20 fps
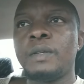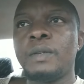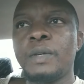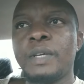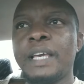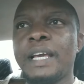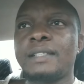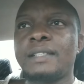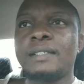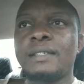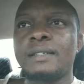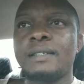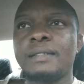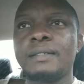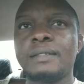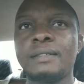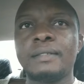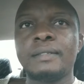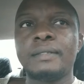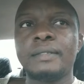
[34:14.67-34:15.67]
You get.
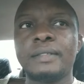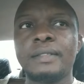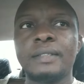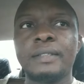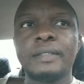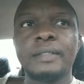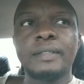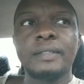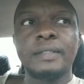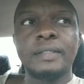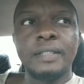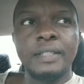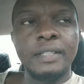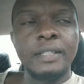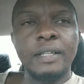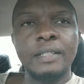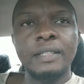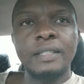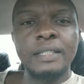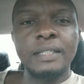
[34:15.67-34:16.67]
You
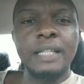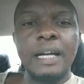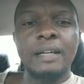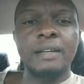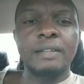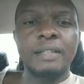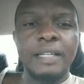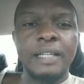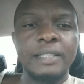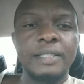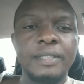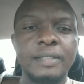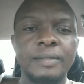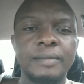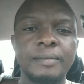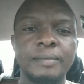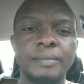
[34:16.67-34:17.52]
just need that connection.